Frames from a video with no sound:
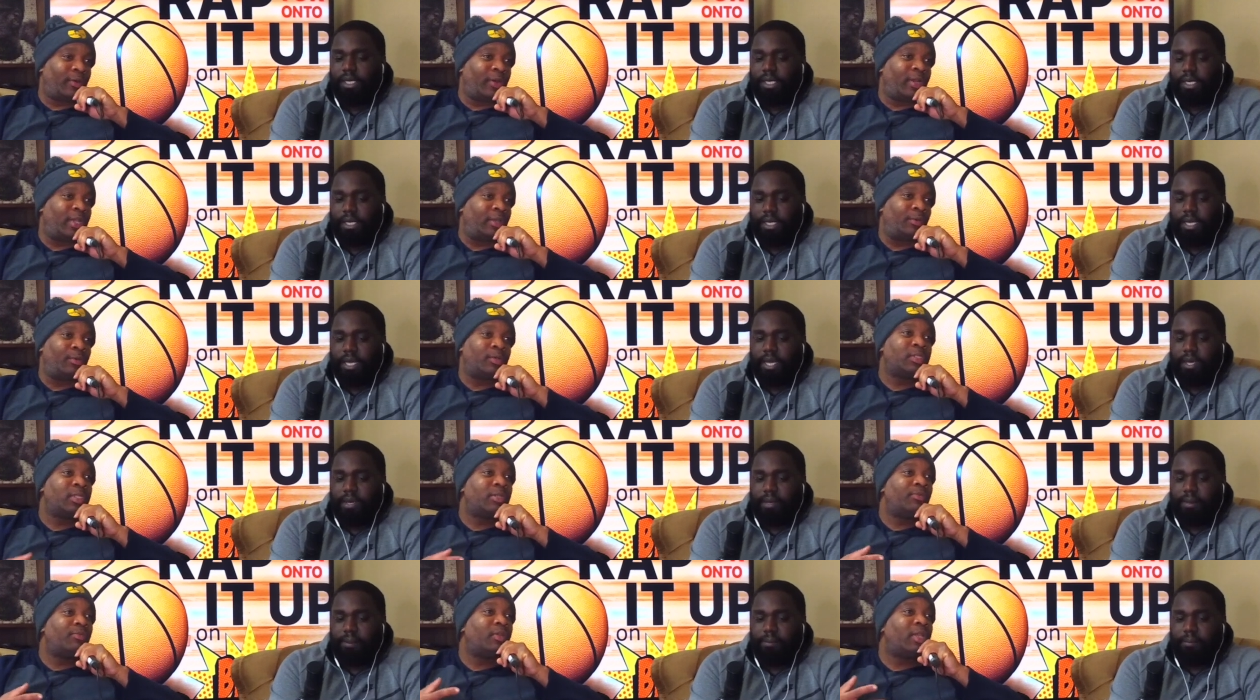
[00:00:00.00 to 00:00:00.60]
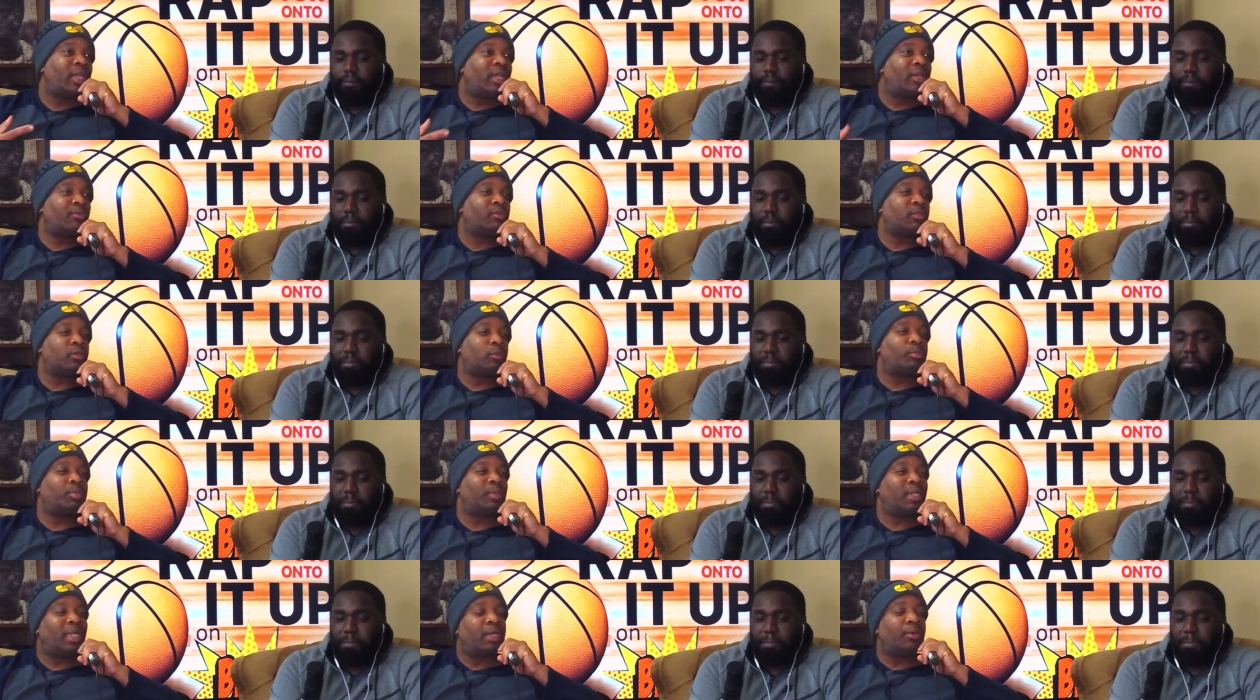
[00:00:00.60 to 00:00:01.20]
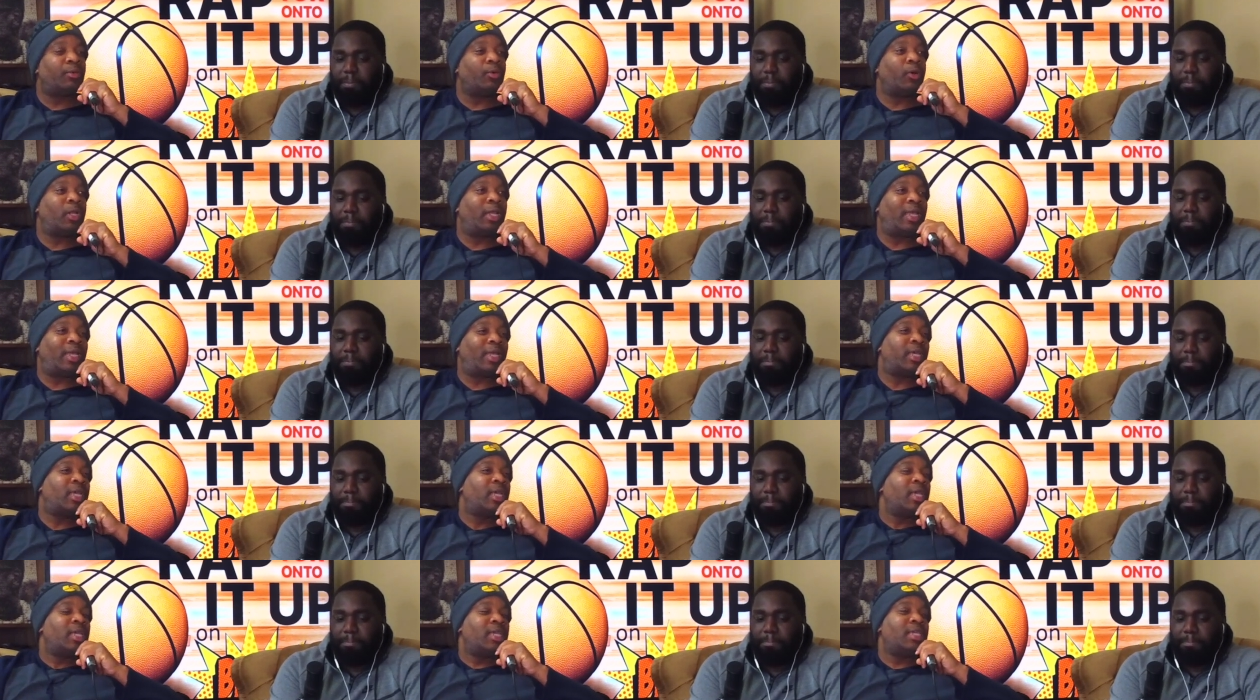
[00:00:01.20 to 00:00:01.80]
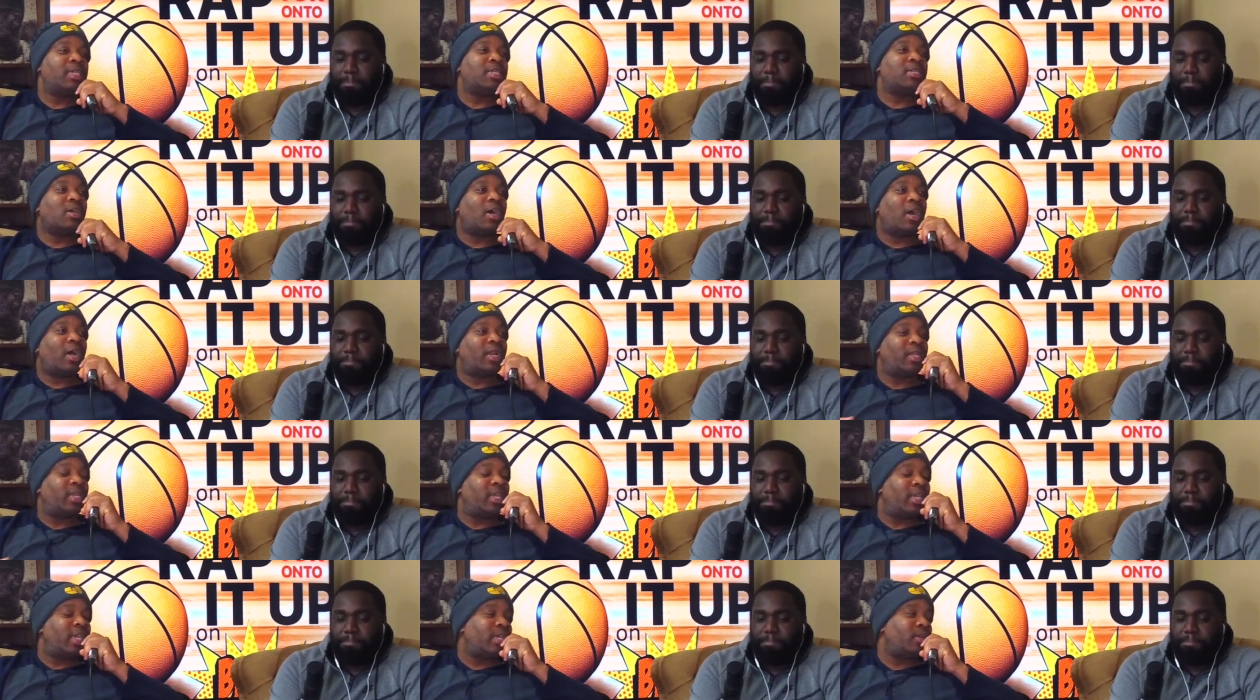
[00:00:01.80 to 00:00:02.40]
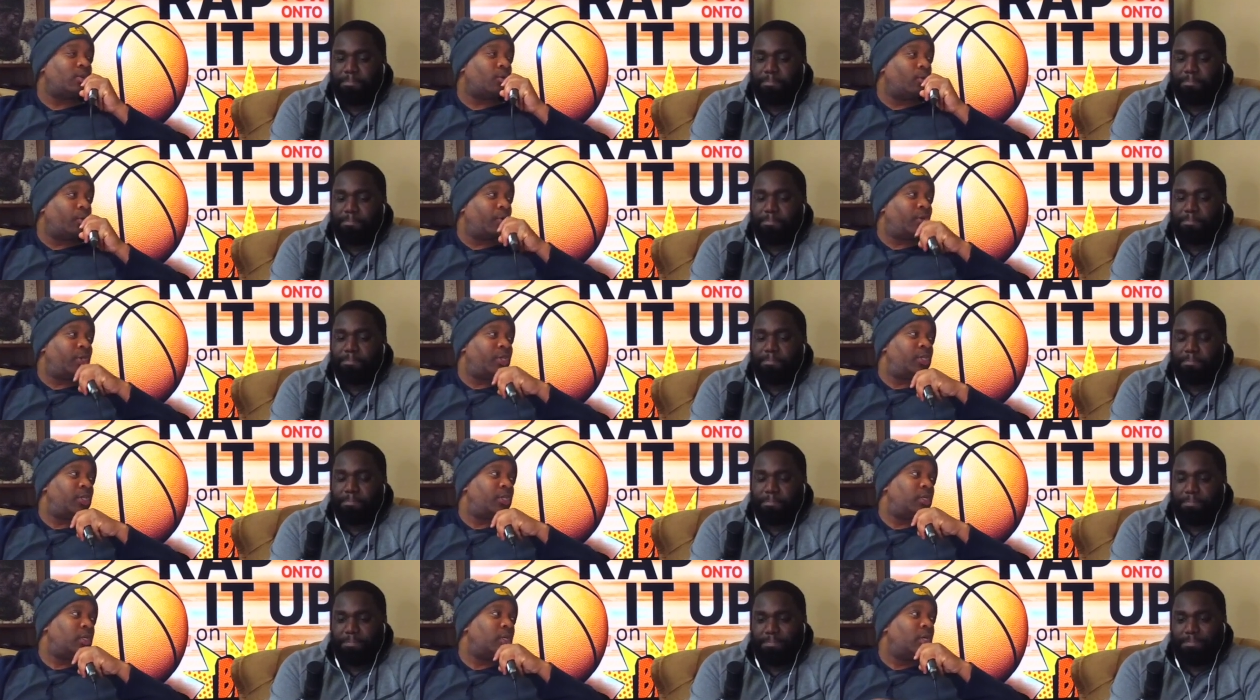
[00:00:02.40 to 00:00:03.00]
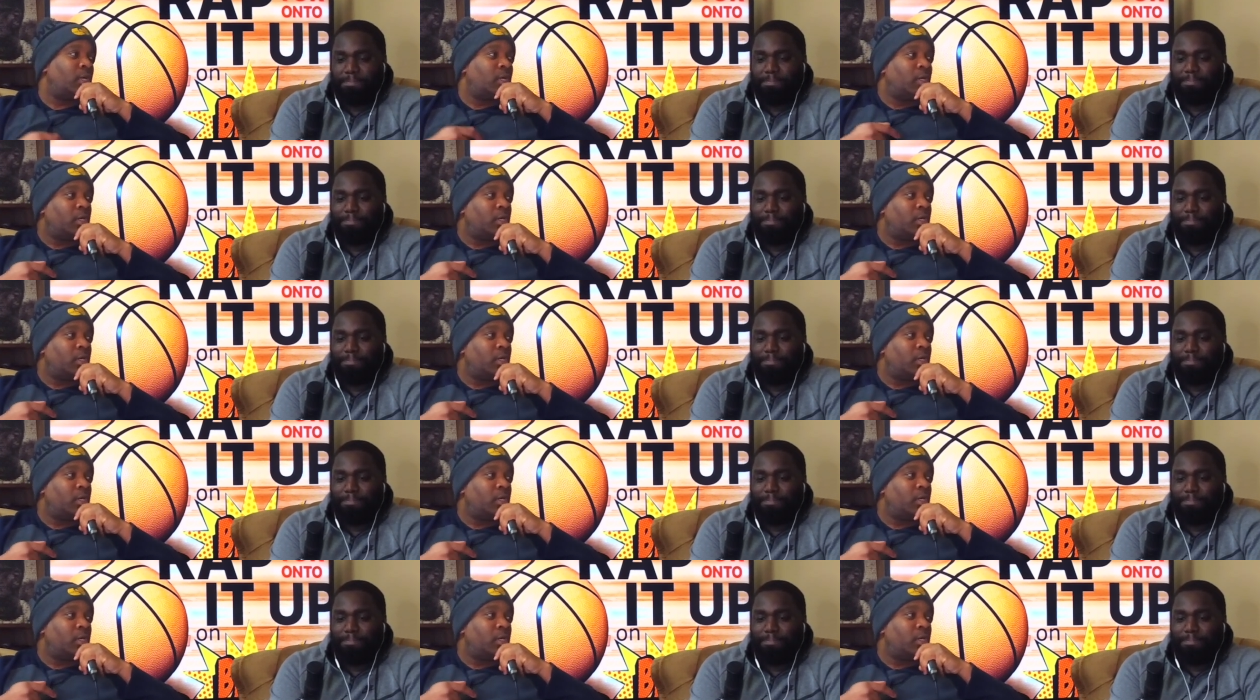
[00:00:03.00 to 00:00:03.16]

Speaker 1: right it wasn't even like it was a play where like he got hit or he